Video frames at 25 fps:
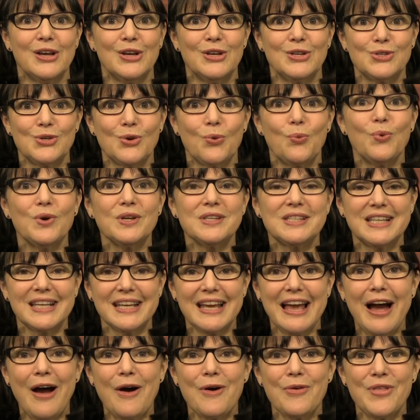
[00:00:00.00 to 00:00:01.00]
So we'll
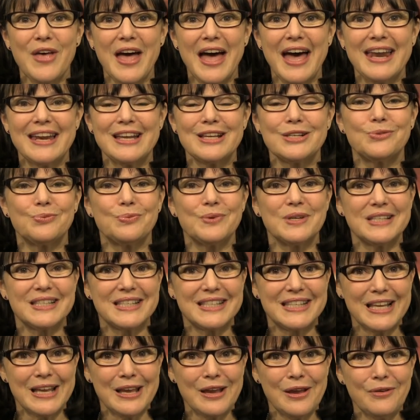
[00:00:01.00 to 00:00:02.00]
see how that is
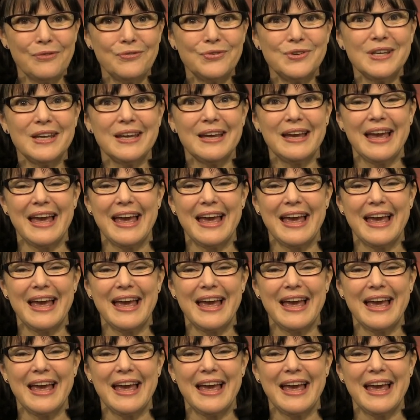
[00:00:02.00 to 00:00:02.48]
received.